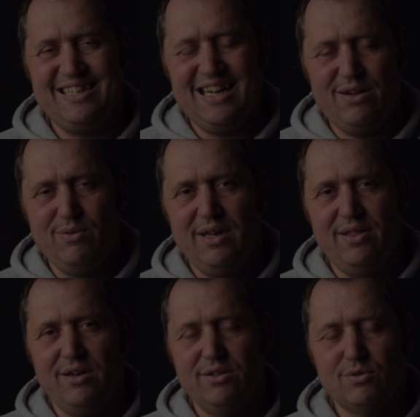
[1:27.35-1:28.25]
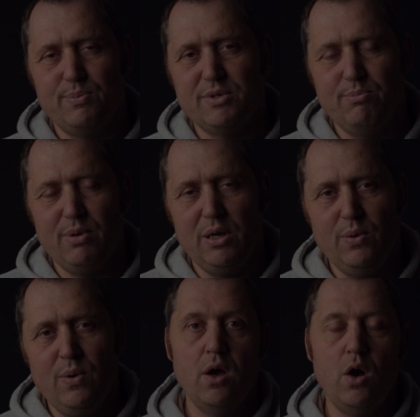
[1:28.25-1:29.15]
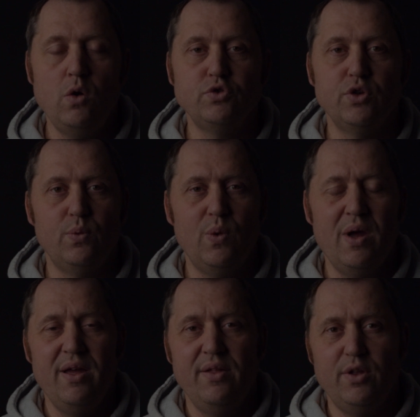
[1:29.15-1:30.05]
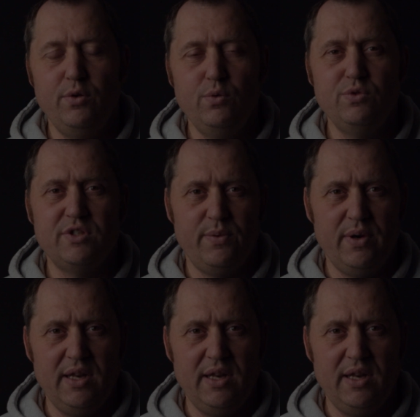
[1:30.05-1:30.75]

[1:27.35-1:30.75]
down in the description below. Also, the new Sirui